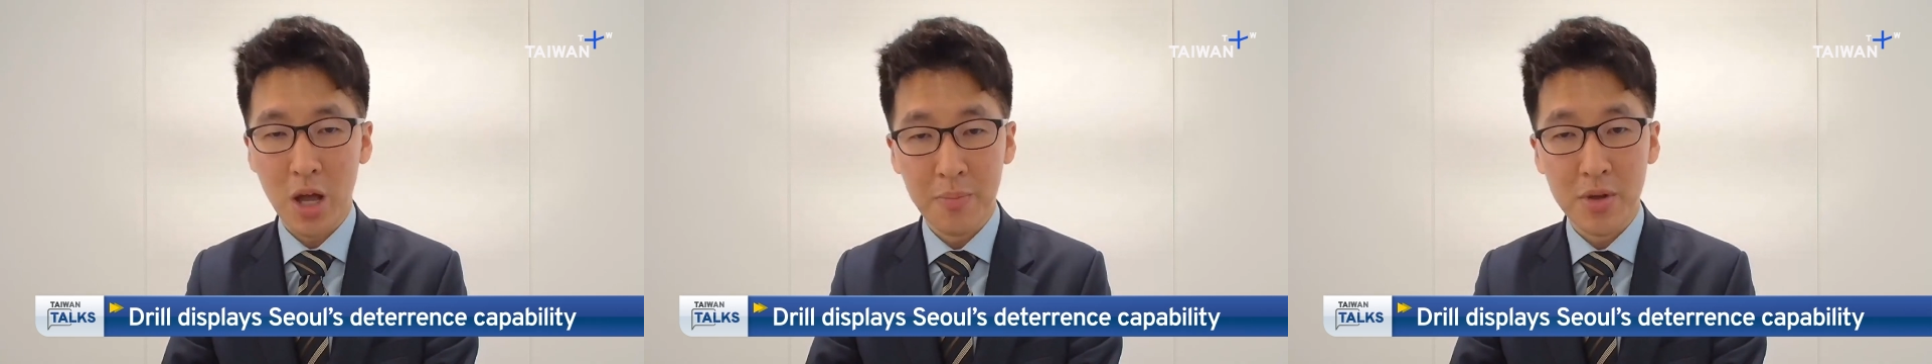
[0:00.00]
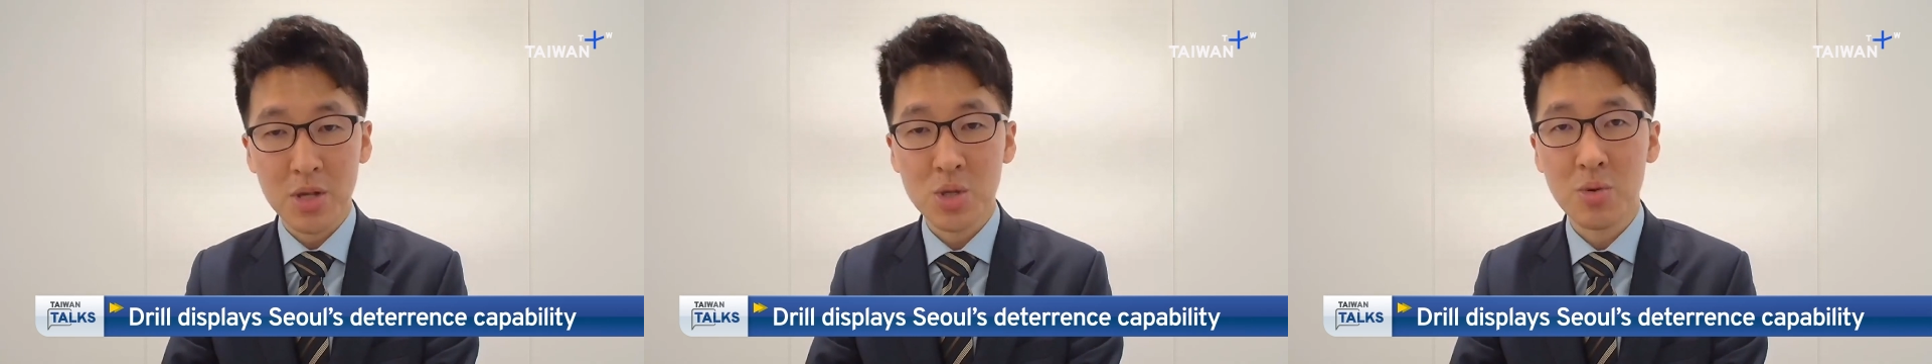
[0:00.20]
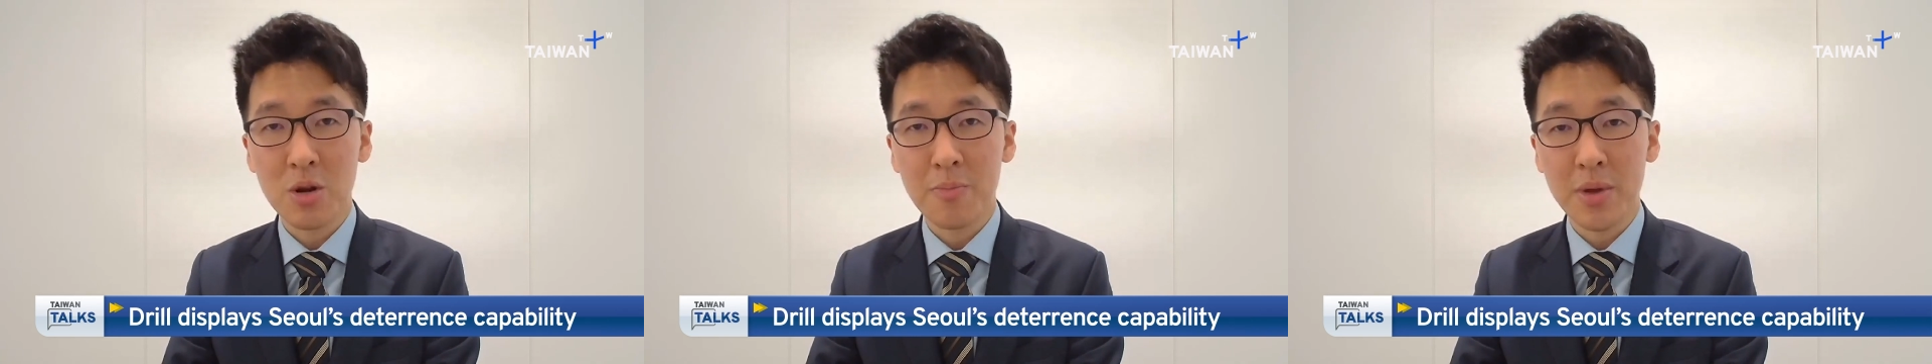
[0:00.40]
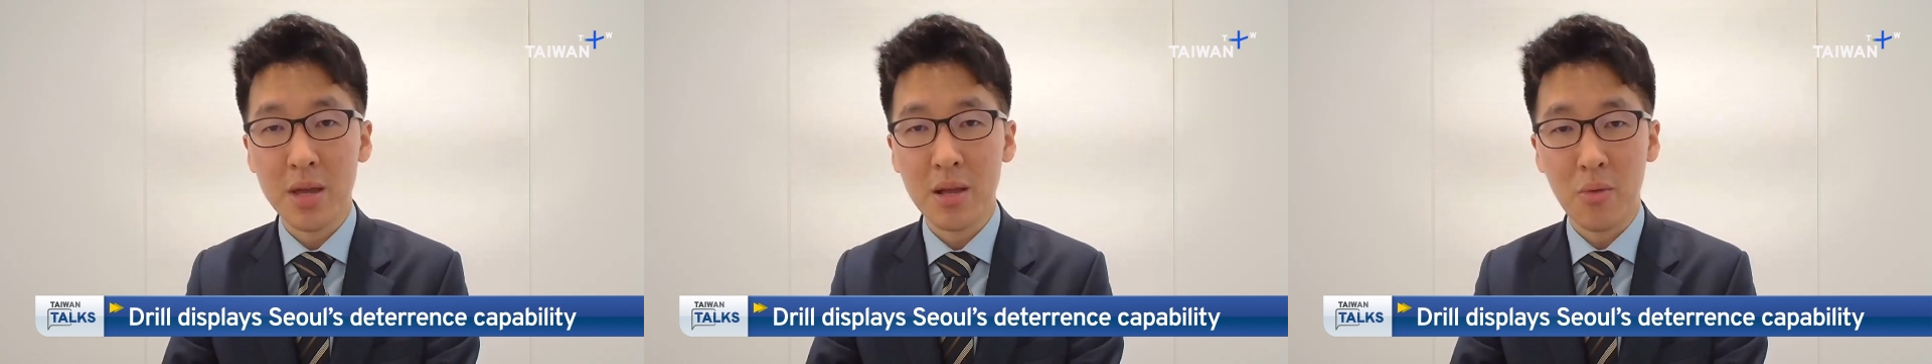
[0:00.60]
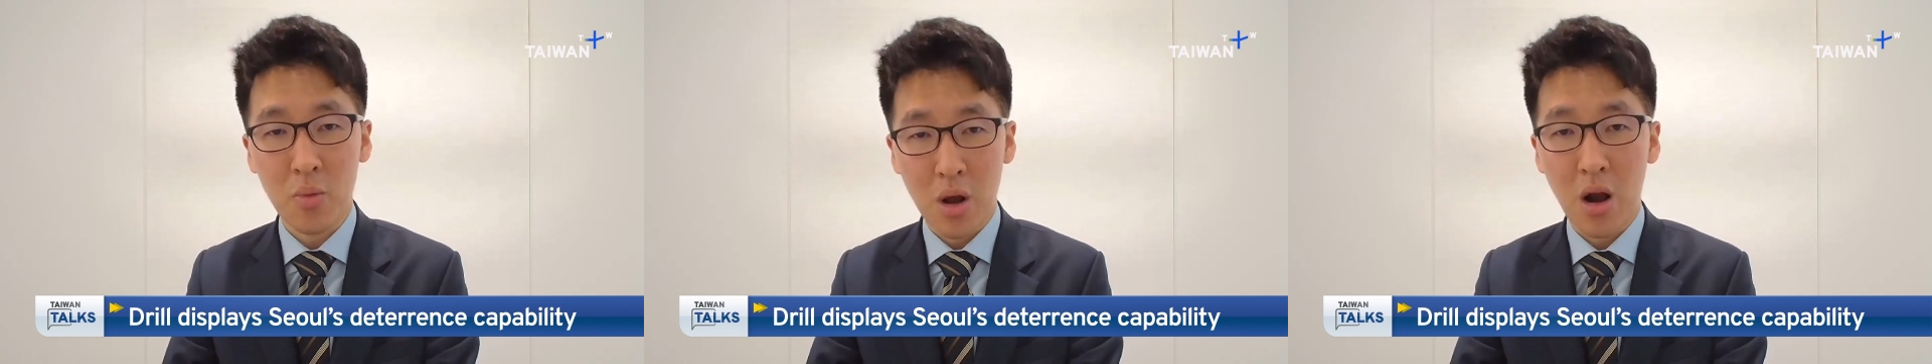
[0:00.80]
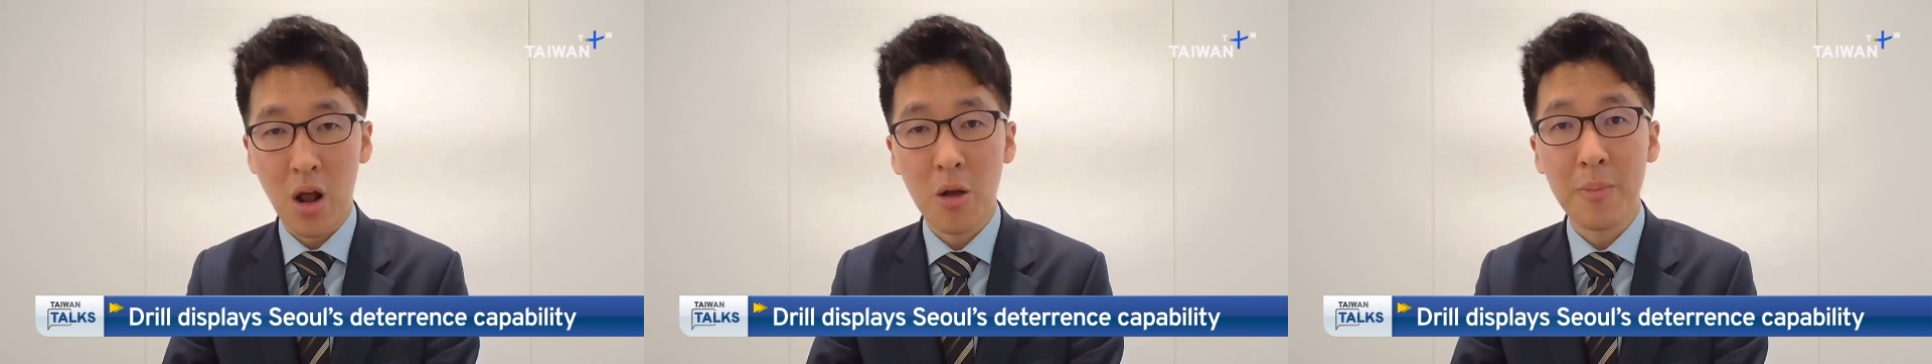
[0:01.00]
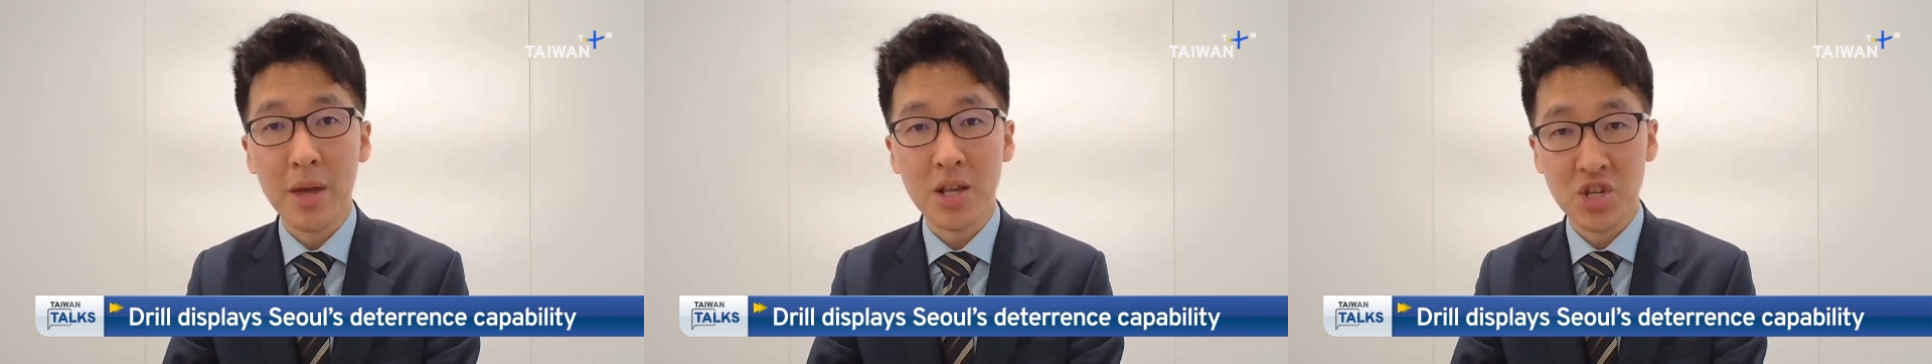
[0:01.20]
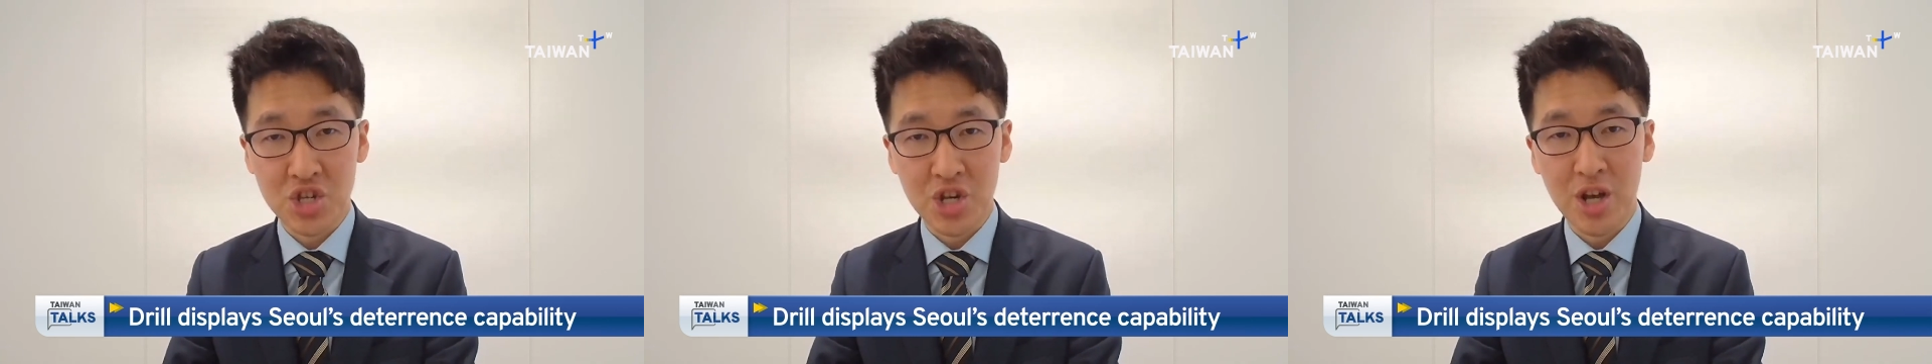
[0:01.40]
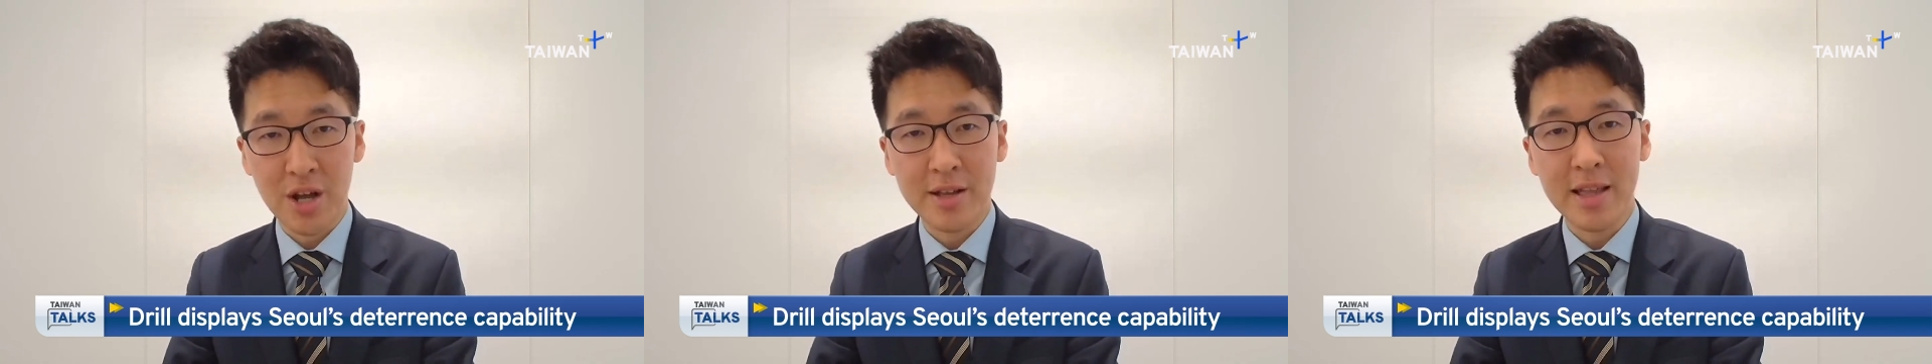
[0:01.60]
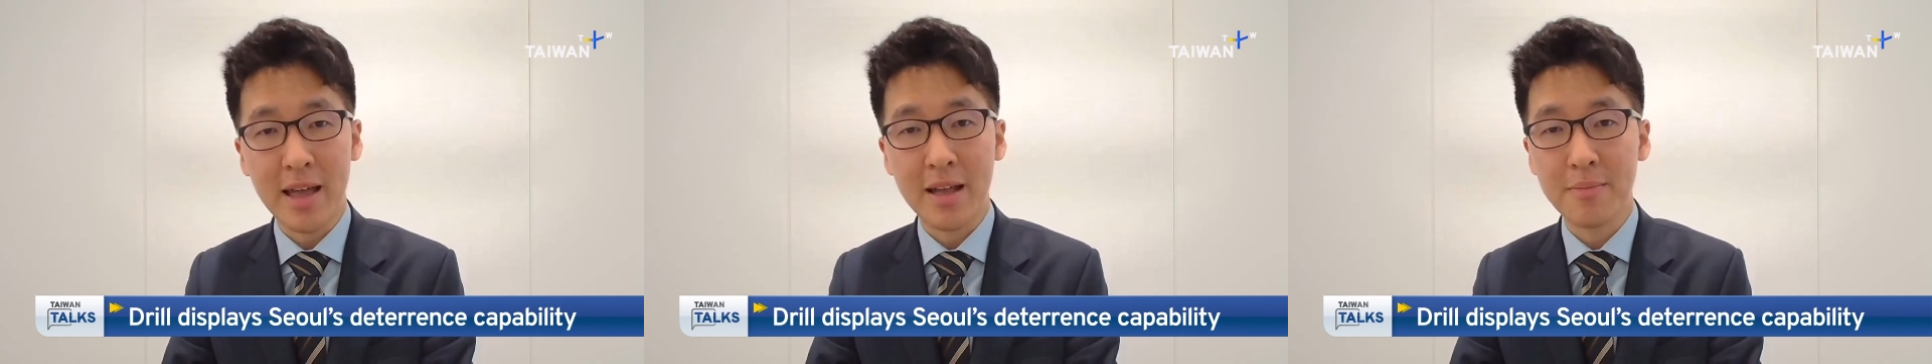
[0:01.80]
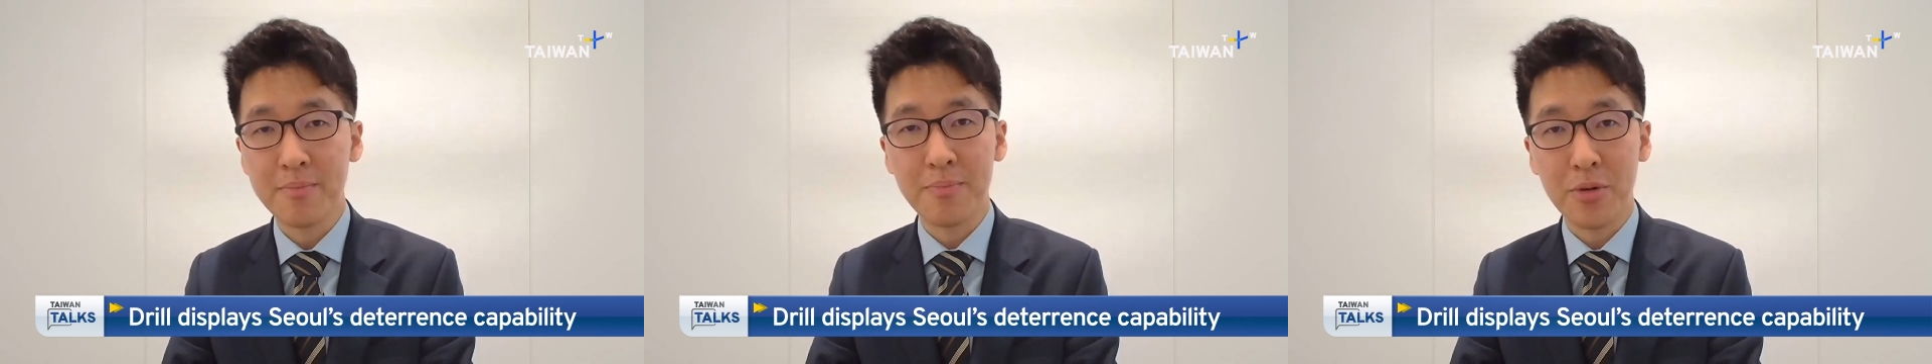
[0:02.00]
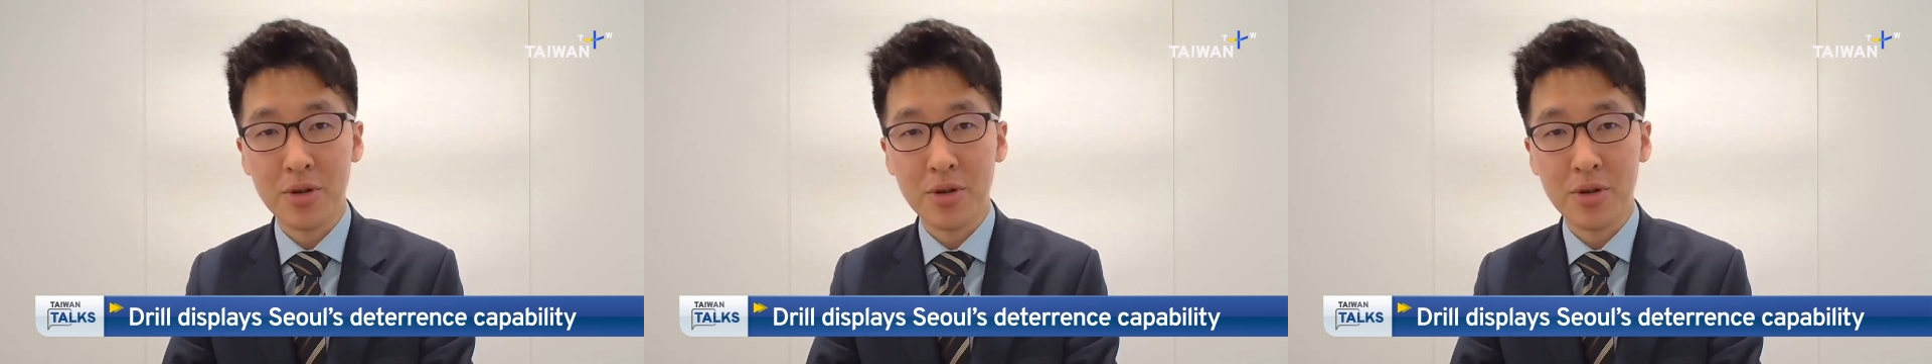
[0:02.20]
weapons were all being shown and